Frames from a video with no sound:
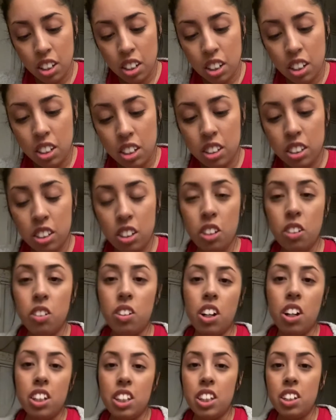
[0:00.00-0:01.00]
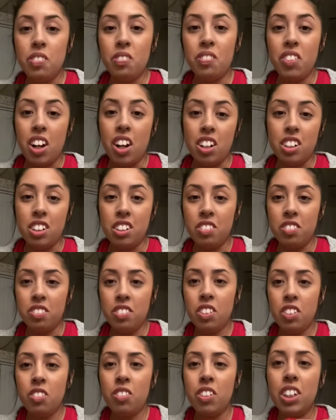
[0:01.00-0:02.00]
So on the bottom
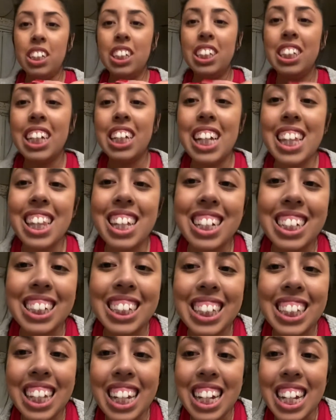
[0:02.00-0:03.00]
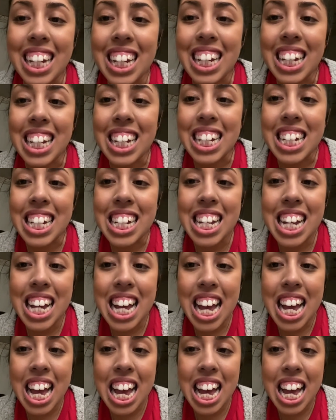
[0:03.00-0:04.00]
ones, it looks like
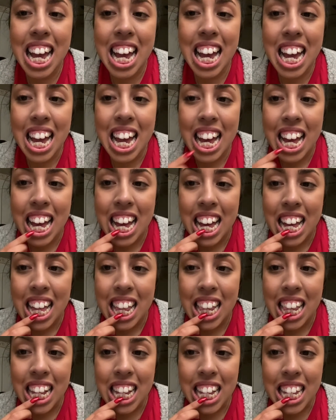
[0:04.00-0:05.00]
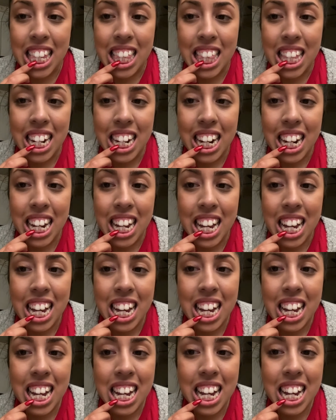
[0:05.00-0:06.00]
these three
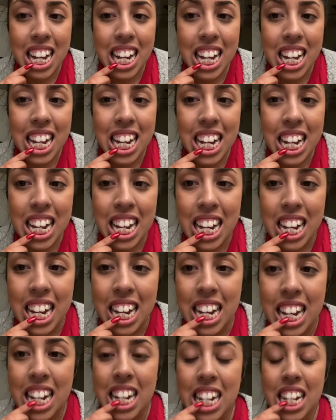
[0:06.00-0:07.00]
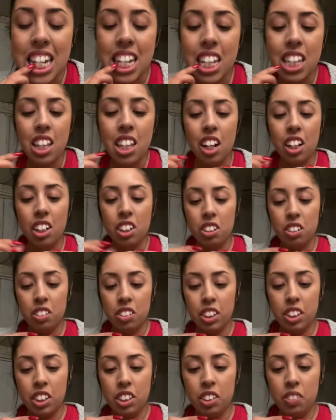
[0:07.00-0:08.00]
teeth are going
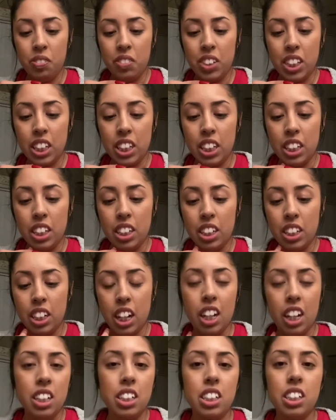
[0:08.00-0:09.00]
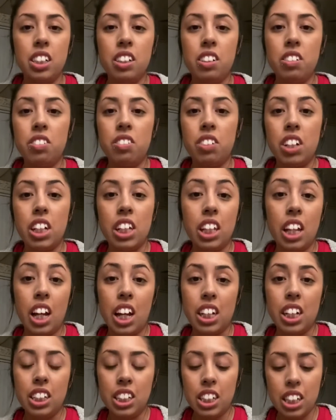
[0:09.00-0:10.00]
to be kind of
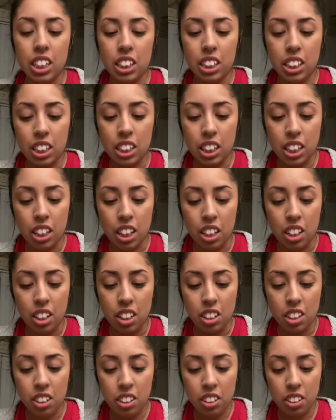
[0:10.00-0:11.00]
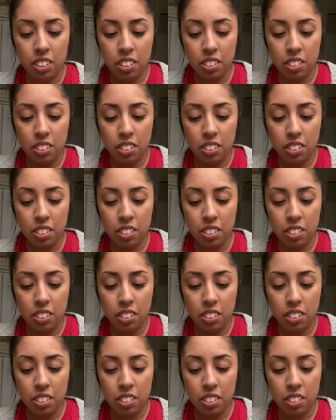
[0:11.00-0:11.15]
aligned and together.